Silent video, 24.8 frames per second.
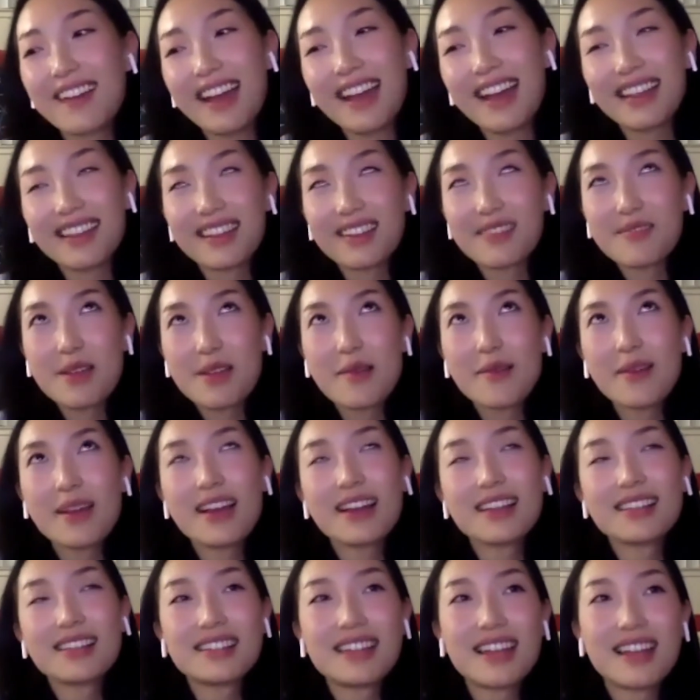okay, then maybe
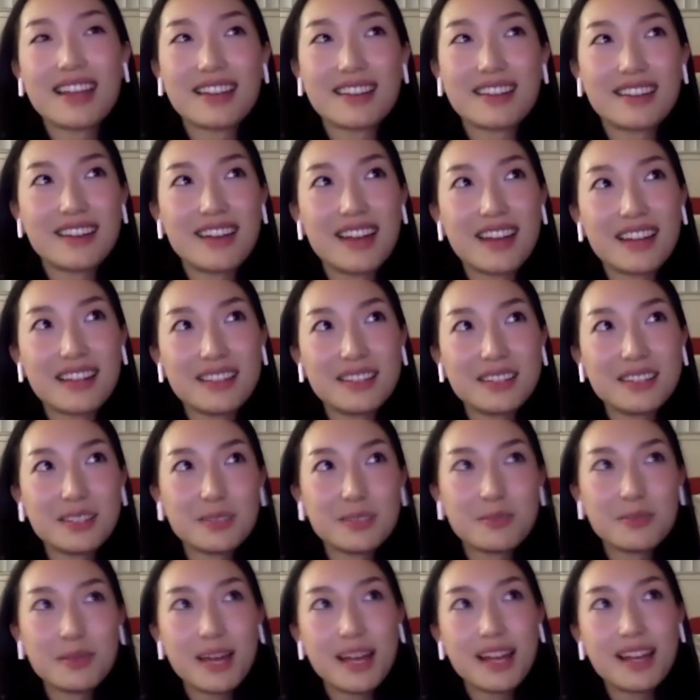I stand corrected,
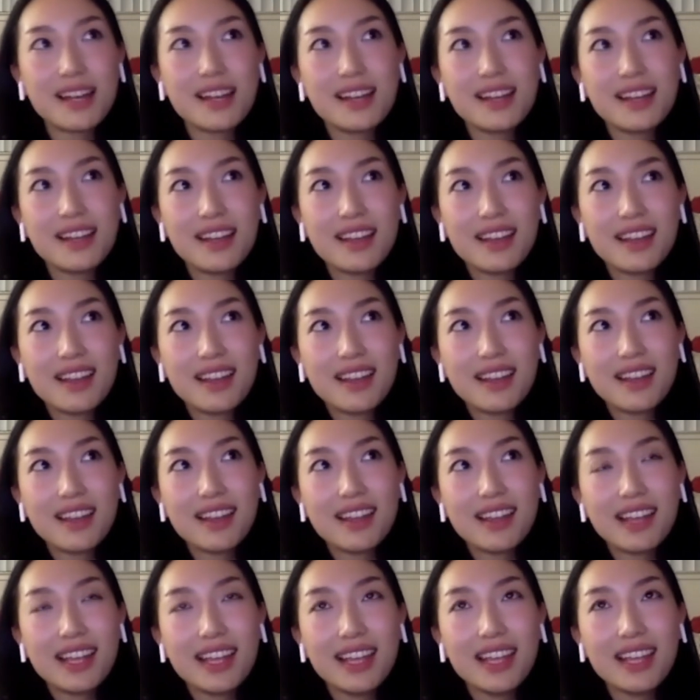but
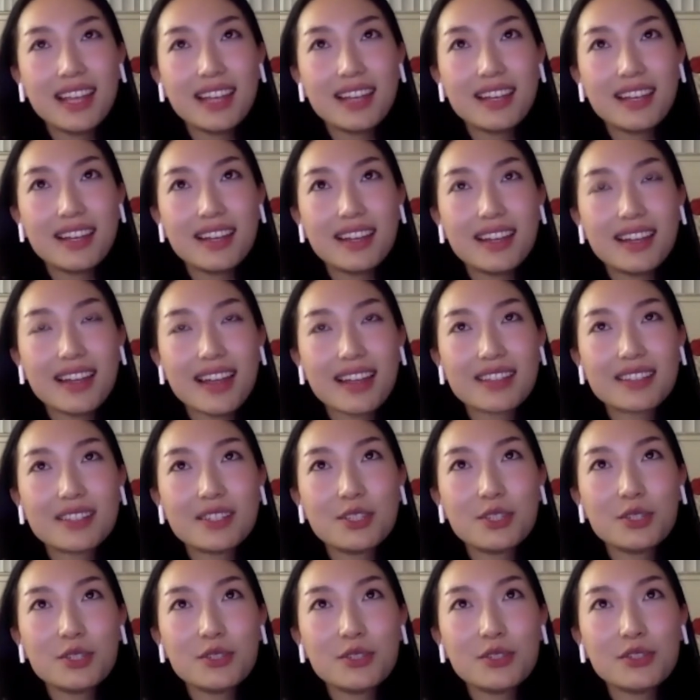it like
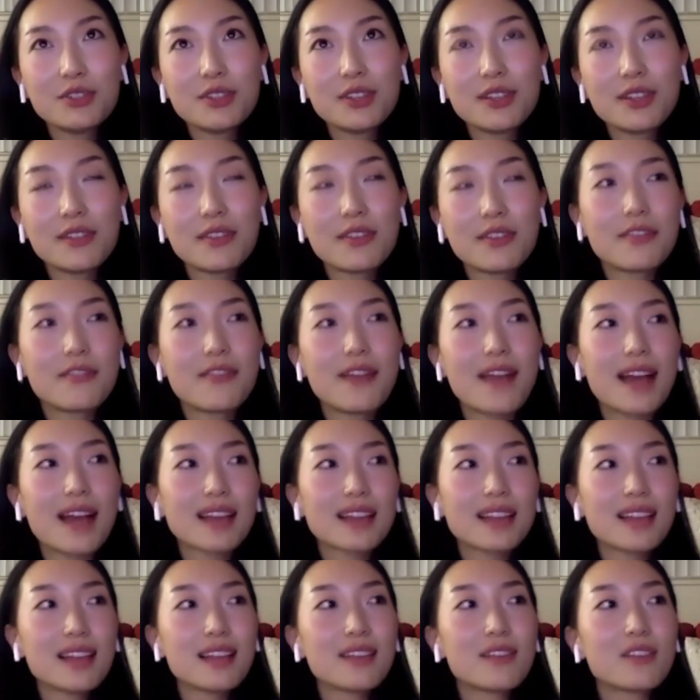to the, the
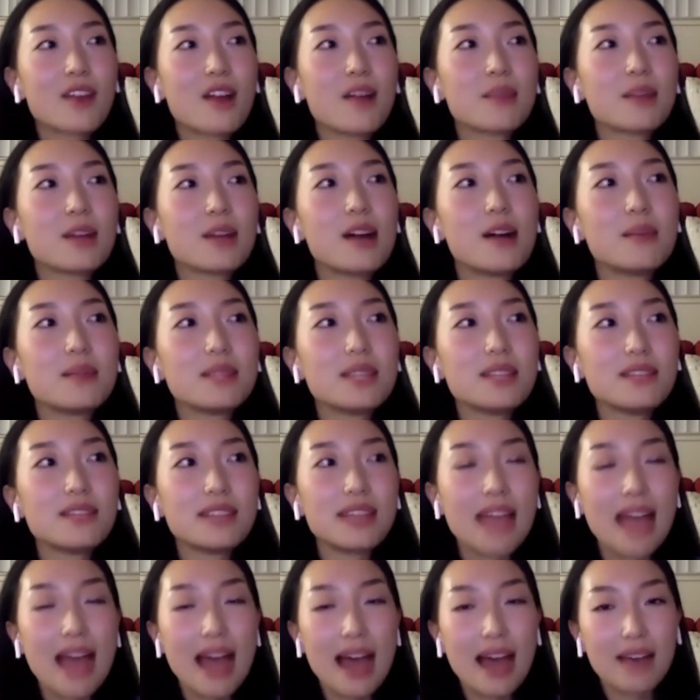fact that rom-coms
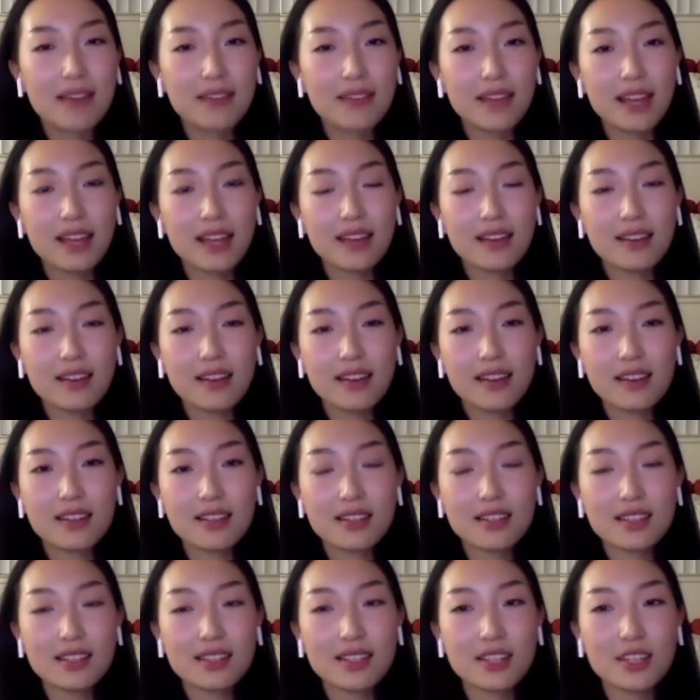even have like
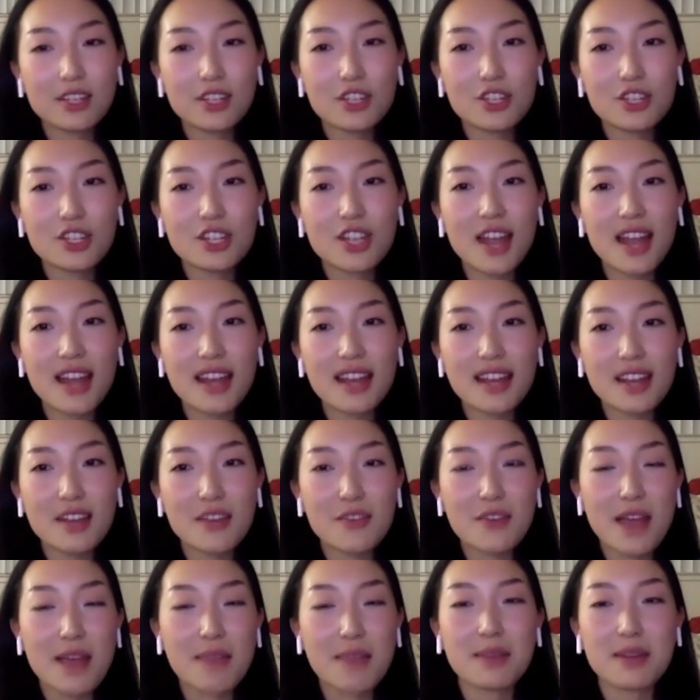such shiny
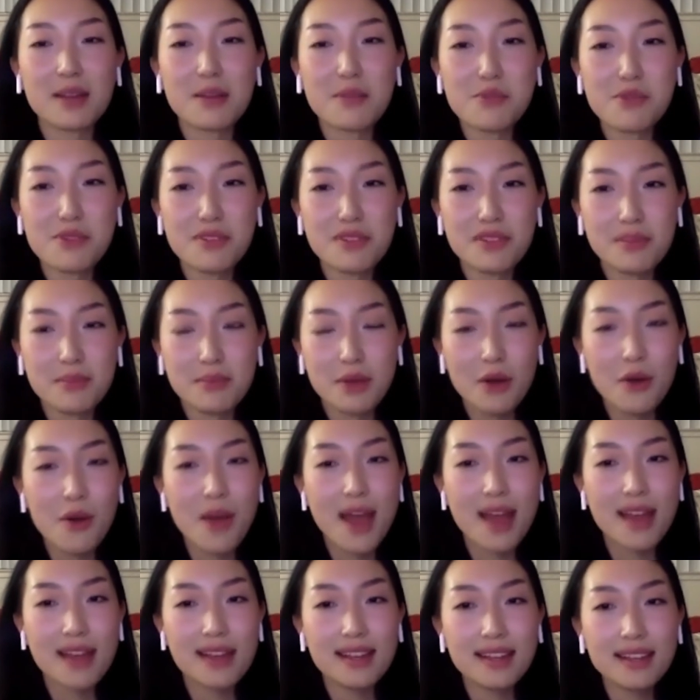wrap it up with a bow
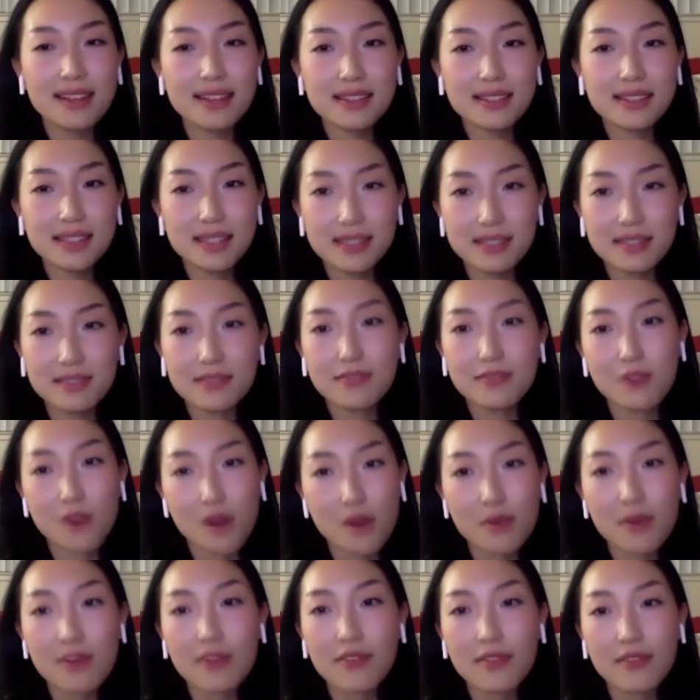endings is a
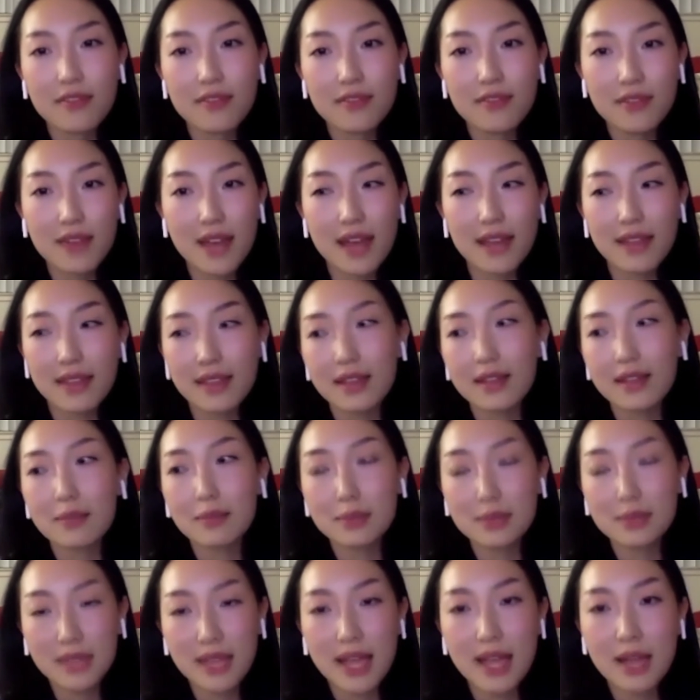form of I think,
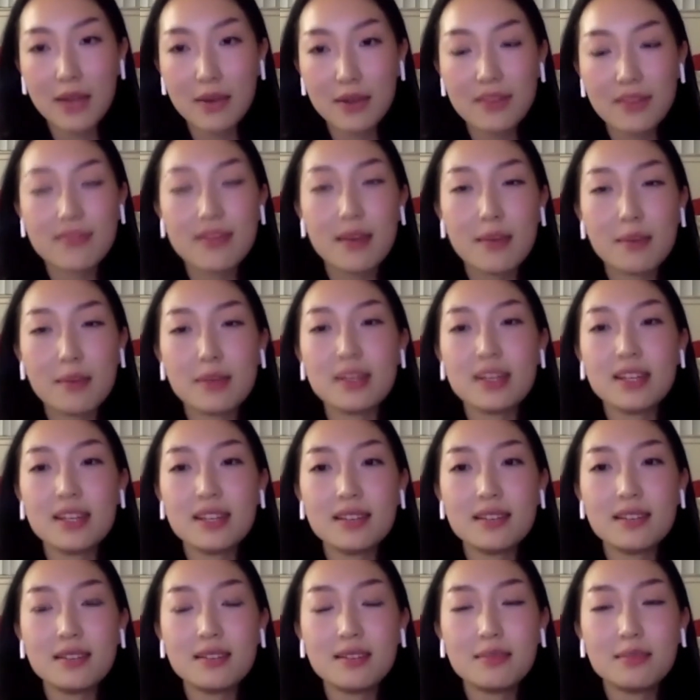play with
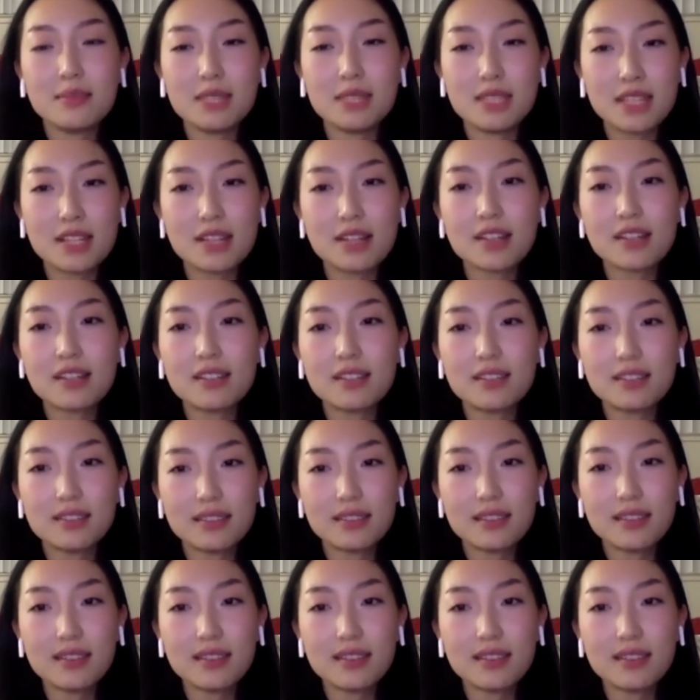feminine material.